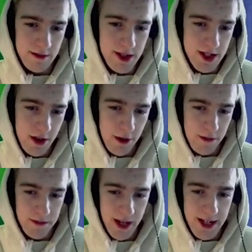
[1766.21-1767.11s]
So,
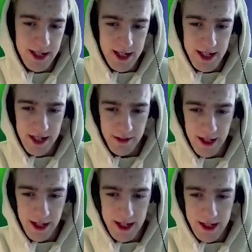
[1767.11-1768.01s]
he needs to
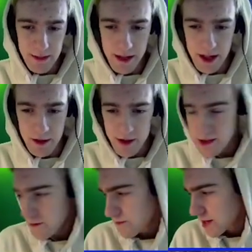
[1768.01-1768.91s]
definitely get some heals.